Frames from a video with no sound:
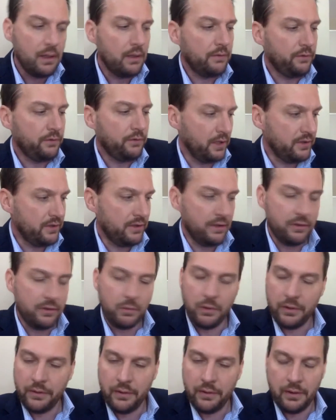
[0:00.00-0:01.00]
For instance,
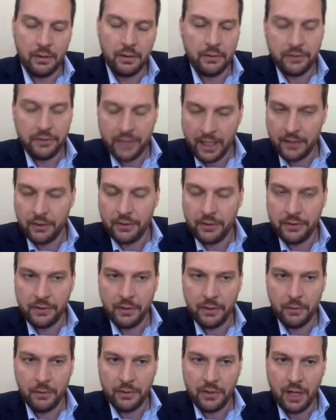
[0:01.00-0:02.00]
one of the standards
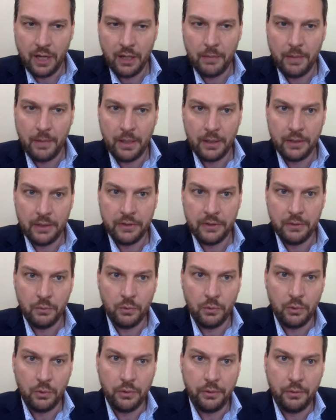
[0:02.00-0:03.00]
that we talk about is in
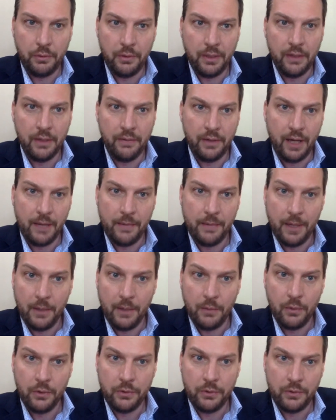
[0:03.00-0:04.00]
Rule 3 of the IBA
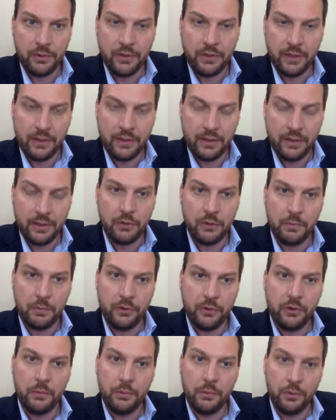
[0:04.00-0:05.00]
rules, which says that you're
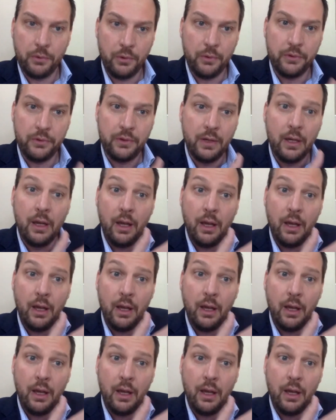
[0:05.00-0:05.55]
supposed to produce